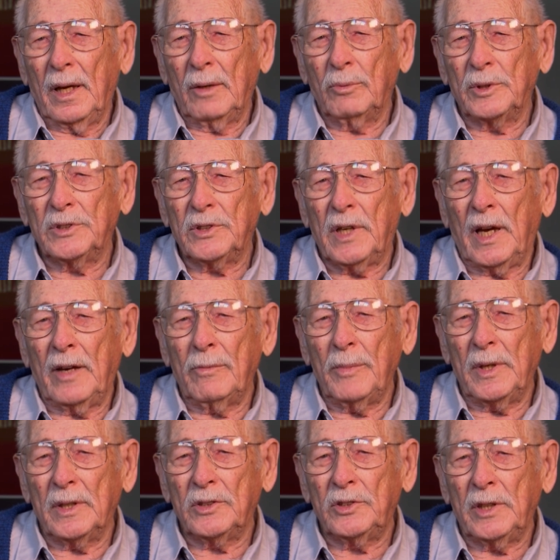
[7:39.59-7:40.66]
which gave
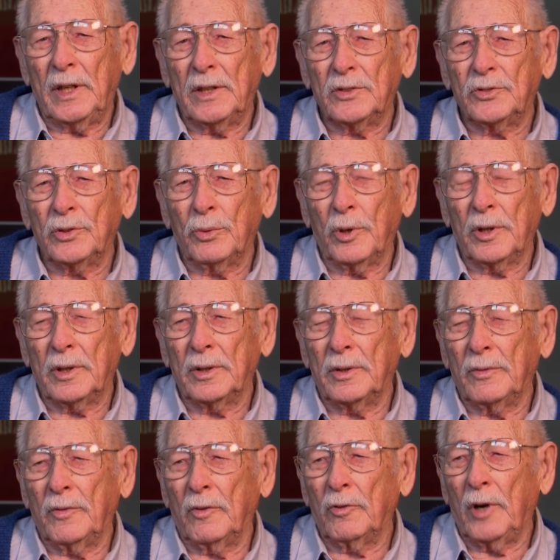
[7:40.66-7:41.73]
me a chance to work in
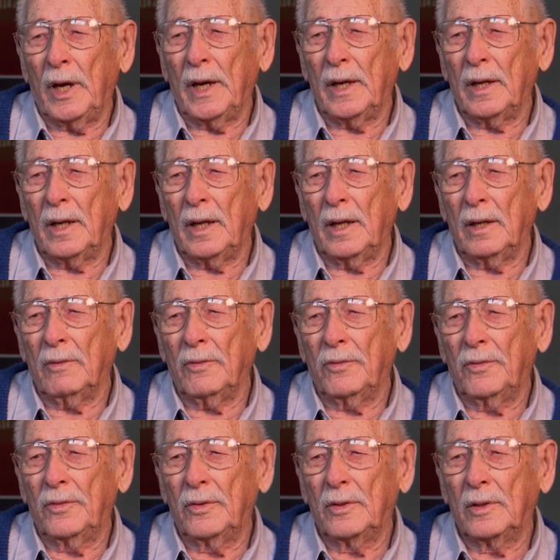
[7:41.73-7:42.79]
a variety of
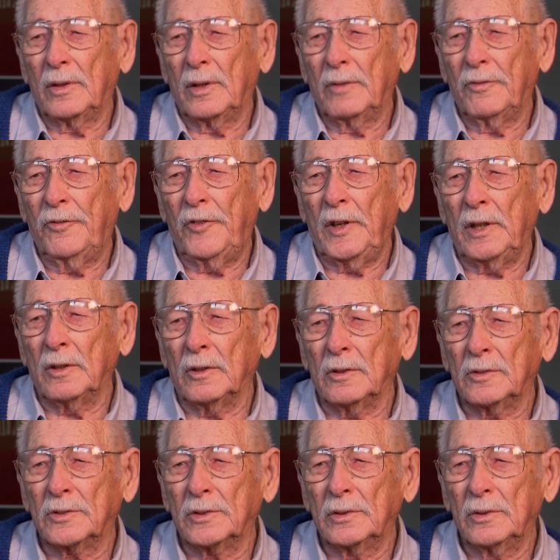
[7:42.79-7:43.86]

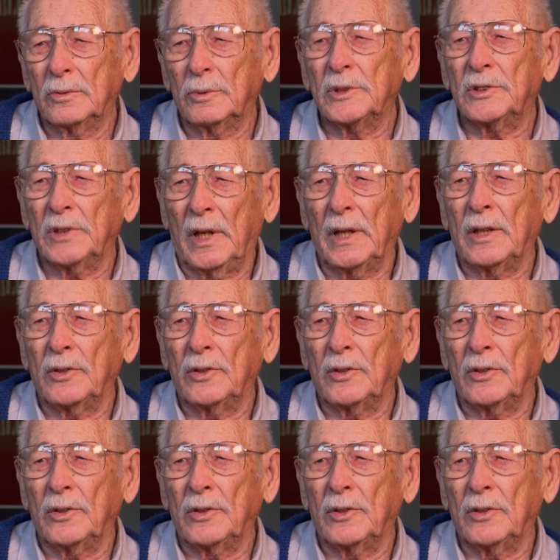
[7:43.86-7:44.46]
fields, which I